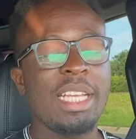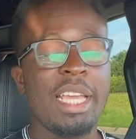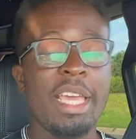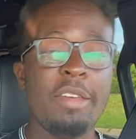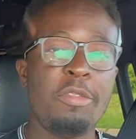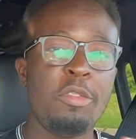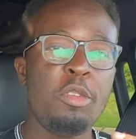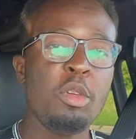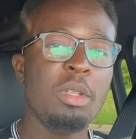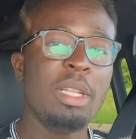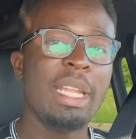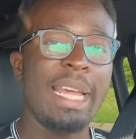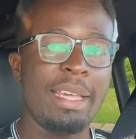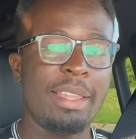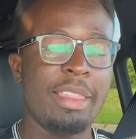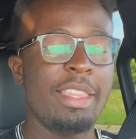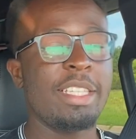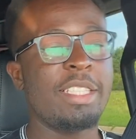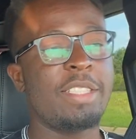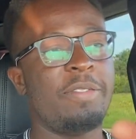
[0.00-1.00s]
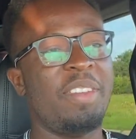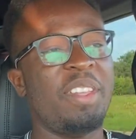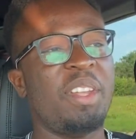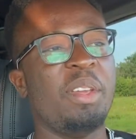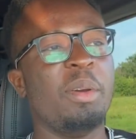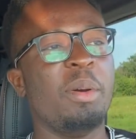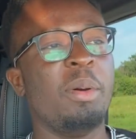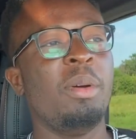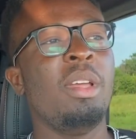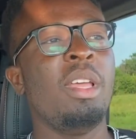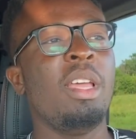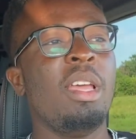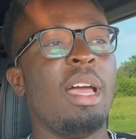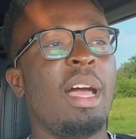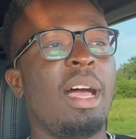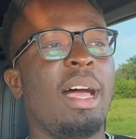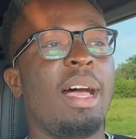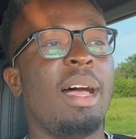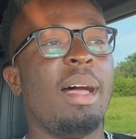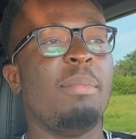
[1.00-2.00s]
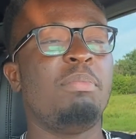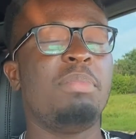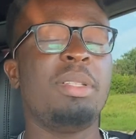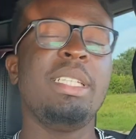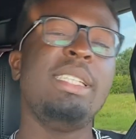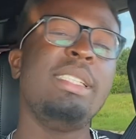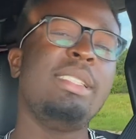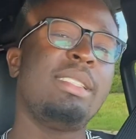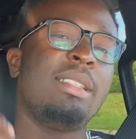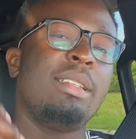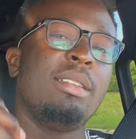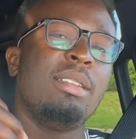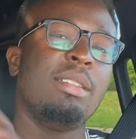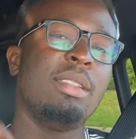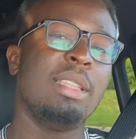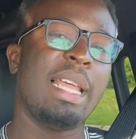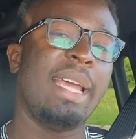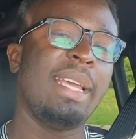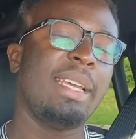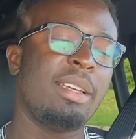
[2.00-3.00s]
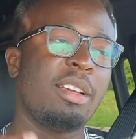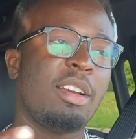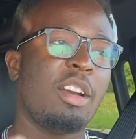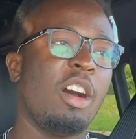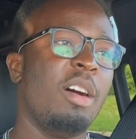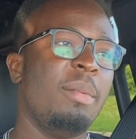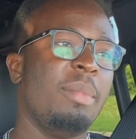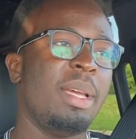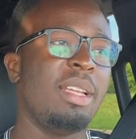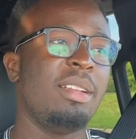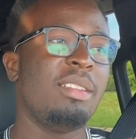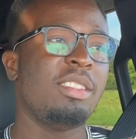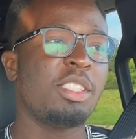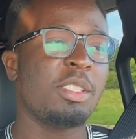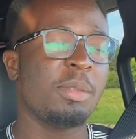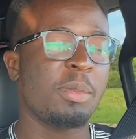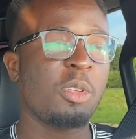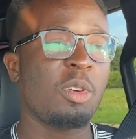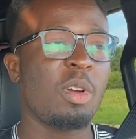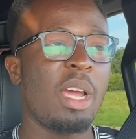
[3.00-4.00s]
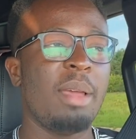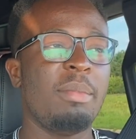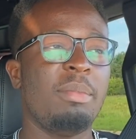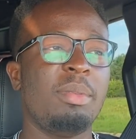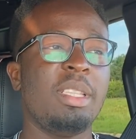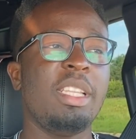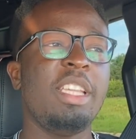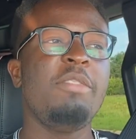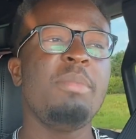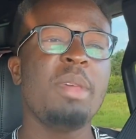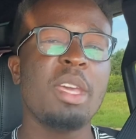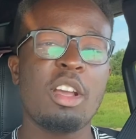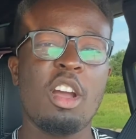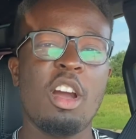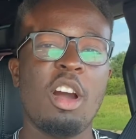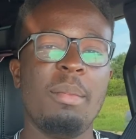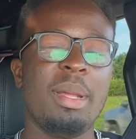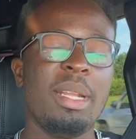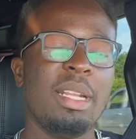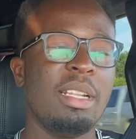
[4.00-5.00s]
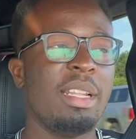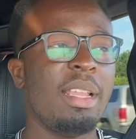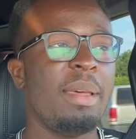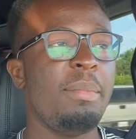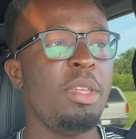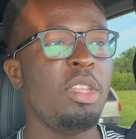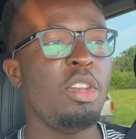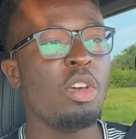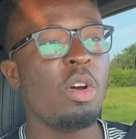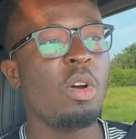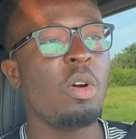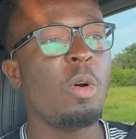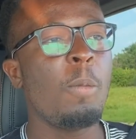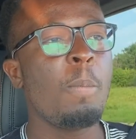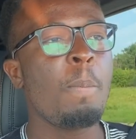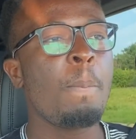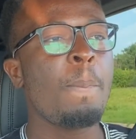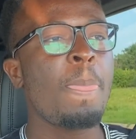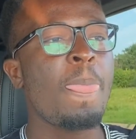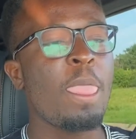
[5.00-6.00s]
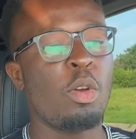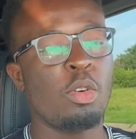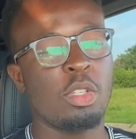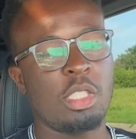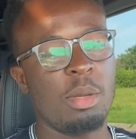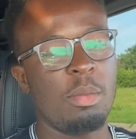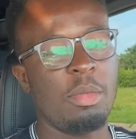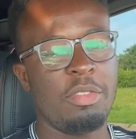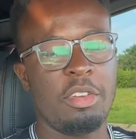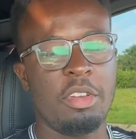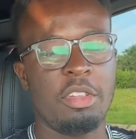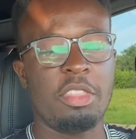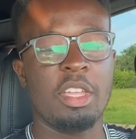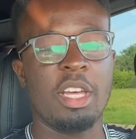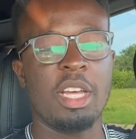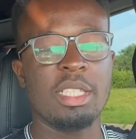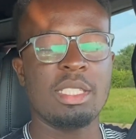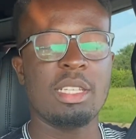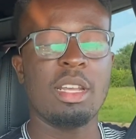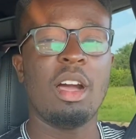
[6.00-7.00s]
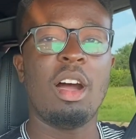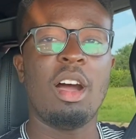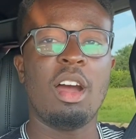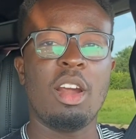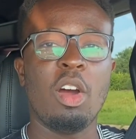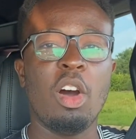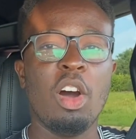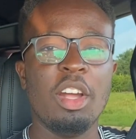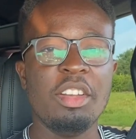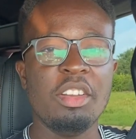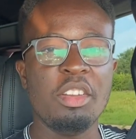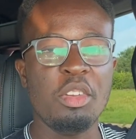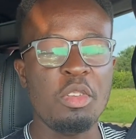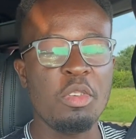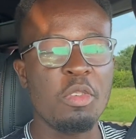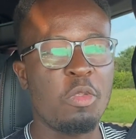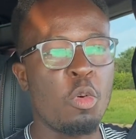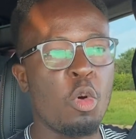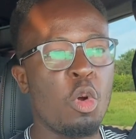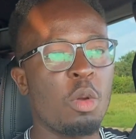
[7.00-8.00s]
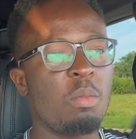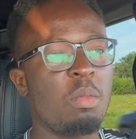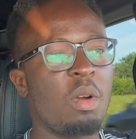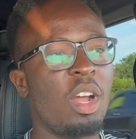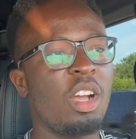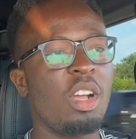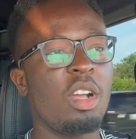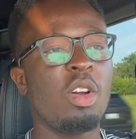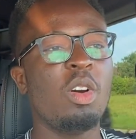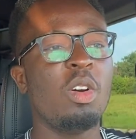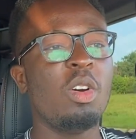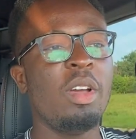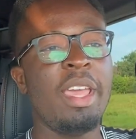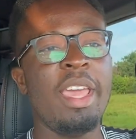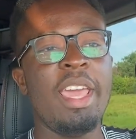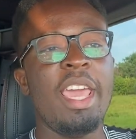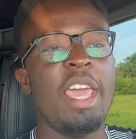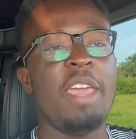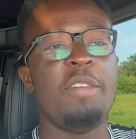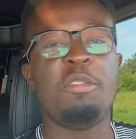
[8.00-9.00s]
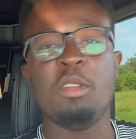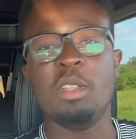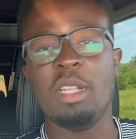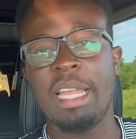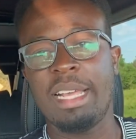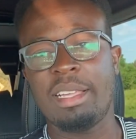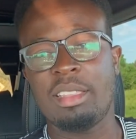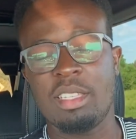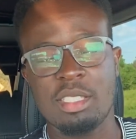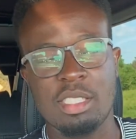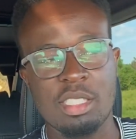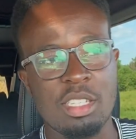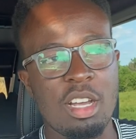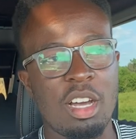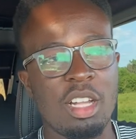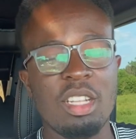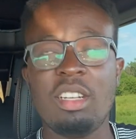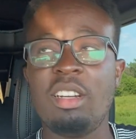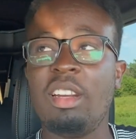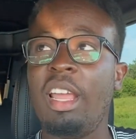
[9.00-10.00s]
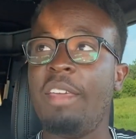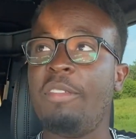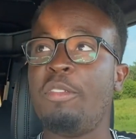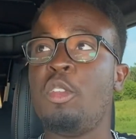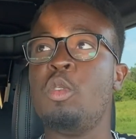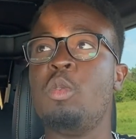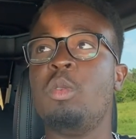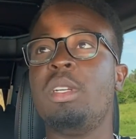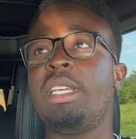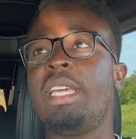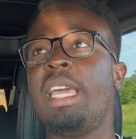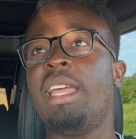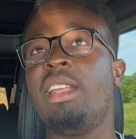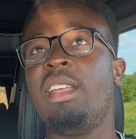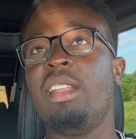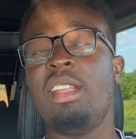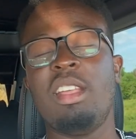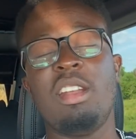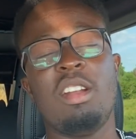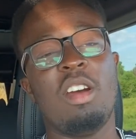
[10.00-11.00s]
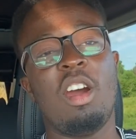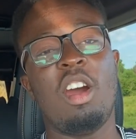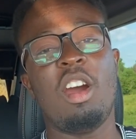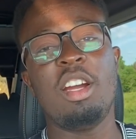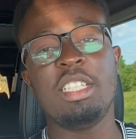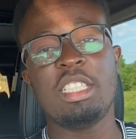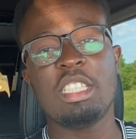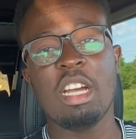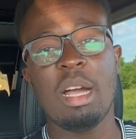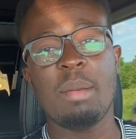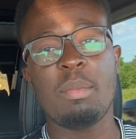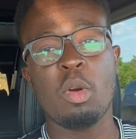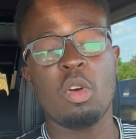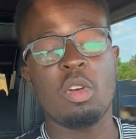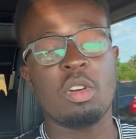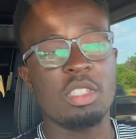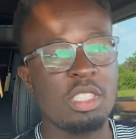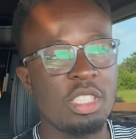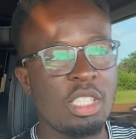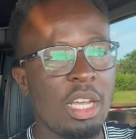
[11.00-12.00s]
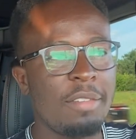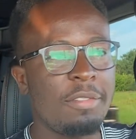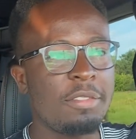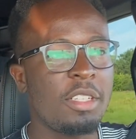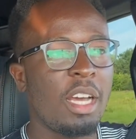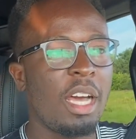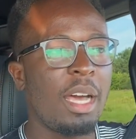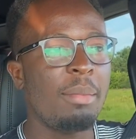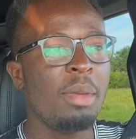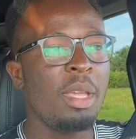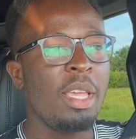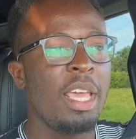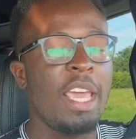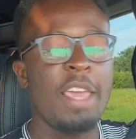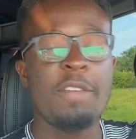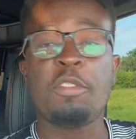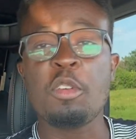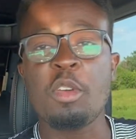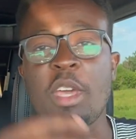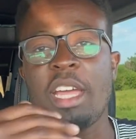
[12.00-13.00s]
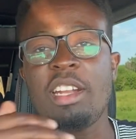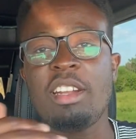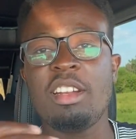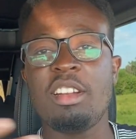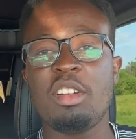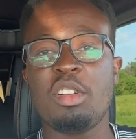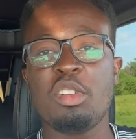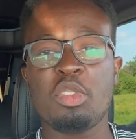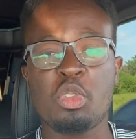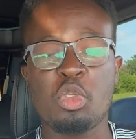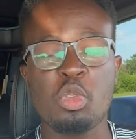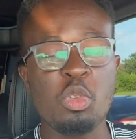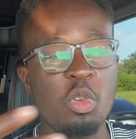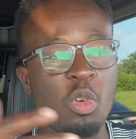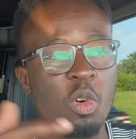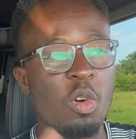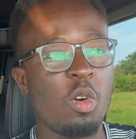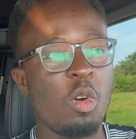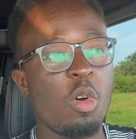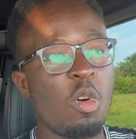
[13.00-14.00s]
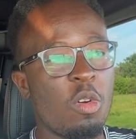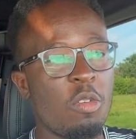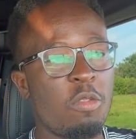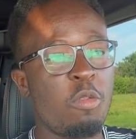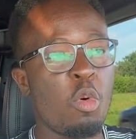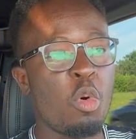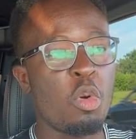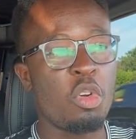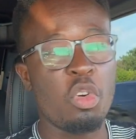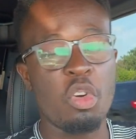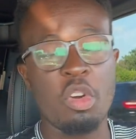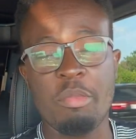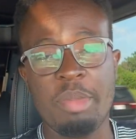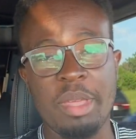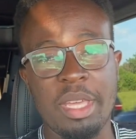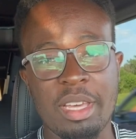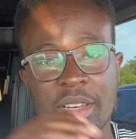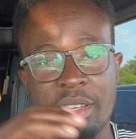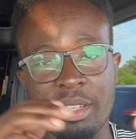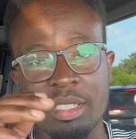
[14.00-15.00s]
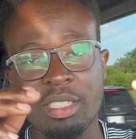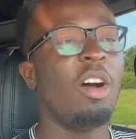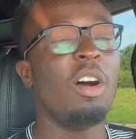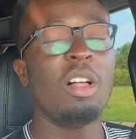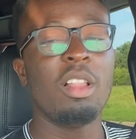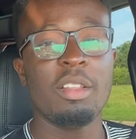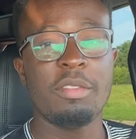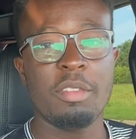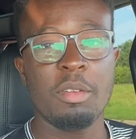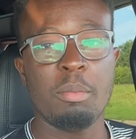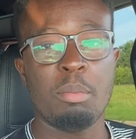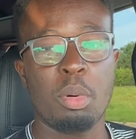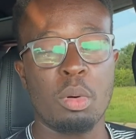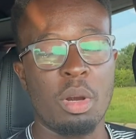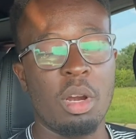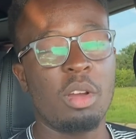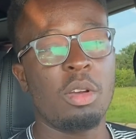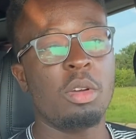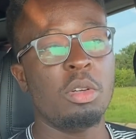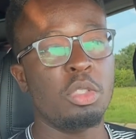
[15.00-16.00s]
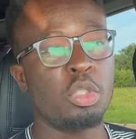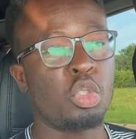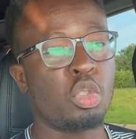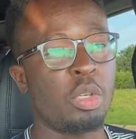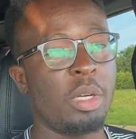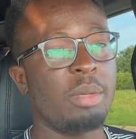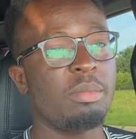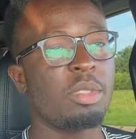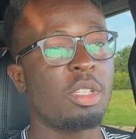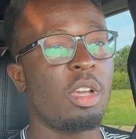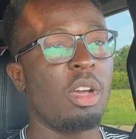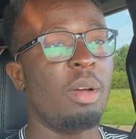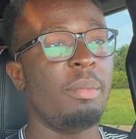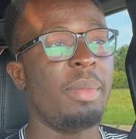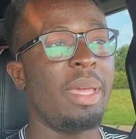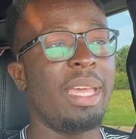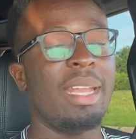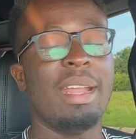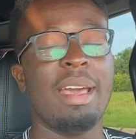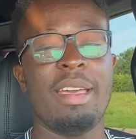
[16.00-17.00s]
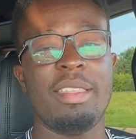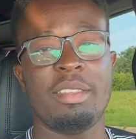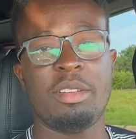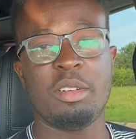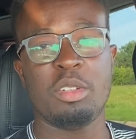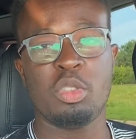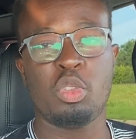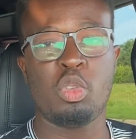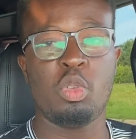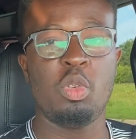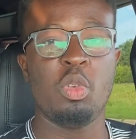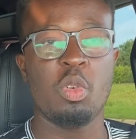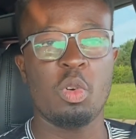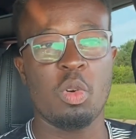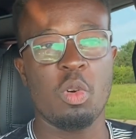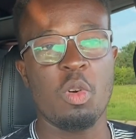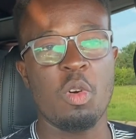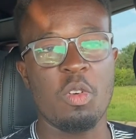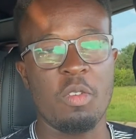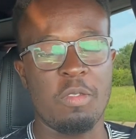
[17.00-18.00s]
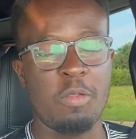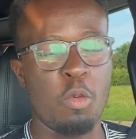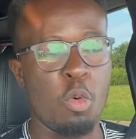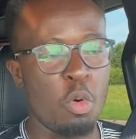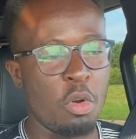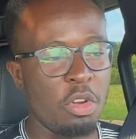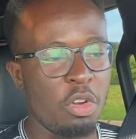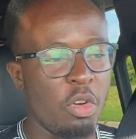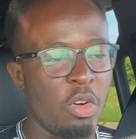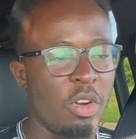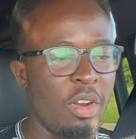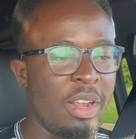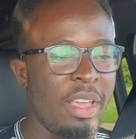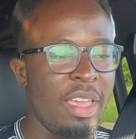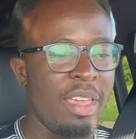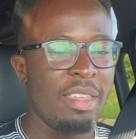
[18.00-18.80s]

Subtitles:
If you like this video, please like, comment, subscribe, leave me a comment and let me know what some of your thoughts are on the new Ford Bronco. If you like this color, if you would get it in a hard top or a soft top, if you get it in a 2-door or a 4-door, because all of the Bronco trims come in either a 2-door or a 4-door.